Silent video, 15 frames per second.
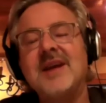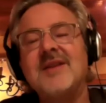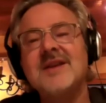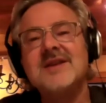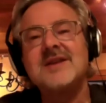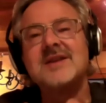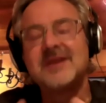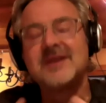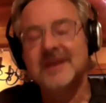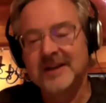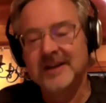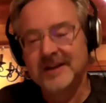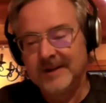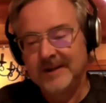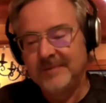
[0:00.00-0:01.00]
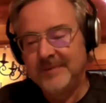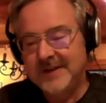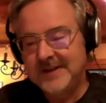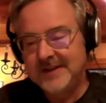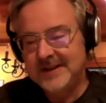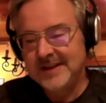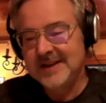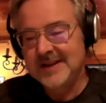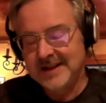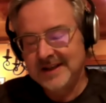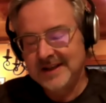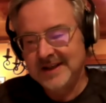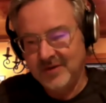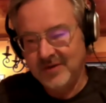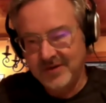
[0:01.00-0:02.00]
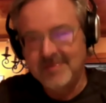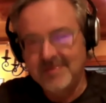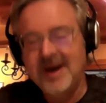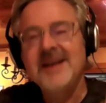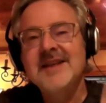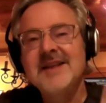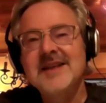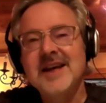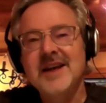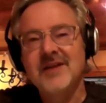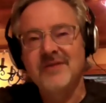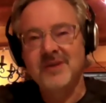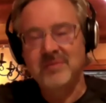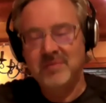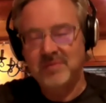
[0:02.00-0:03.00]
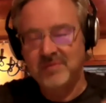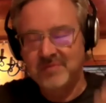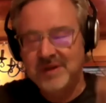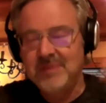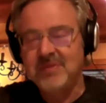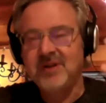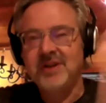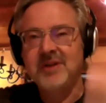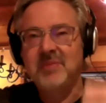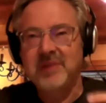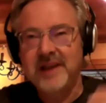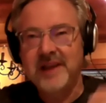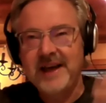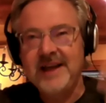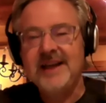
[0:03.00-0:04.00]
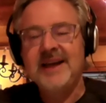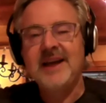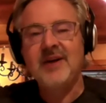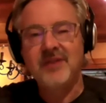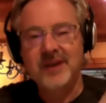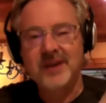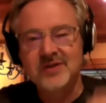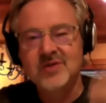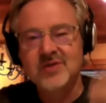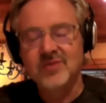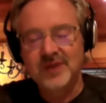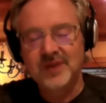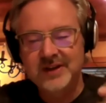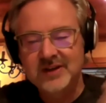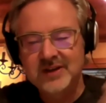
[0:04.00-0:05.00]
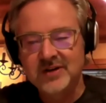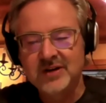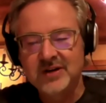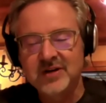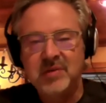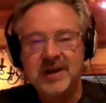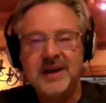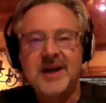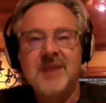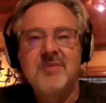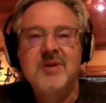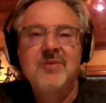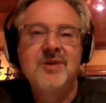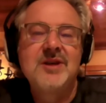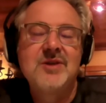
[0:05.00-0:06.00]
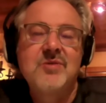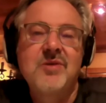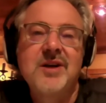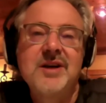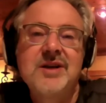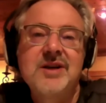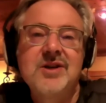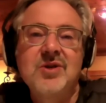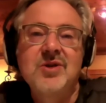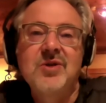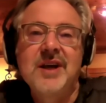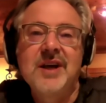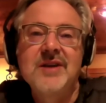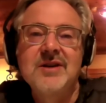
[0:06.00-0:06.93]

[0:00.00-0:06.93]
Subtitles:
This is the mindset of the people on the planet now. Things are really starting to pick up, and we just wanted to showcase it.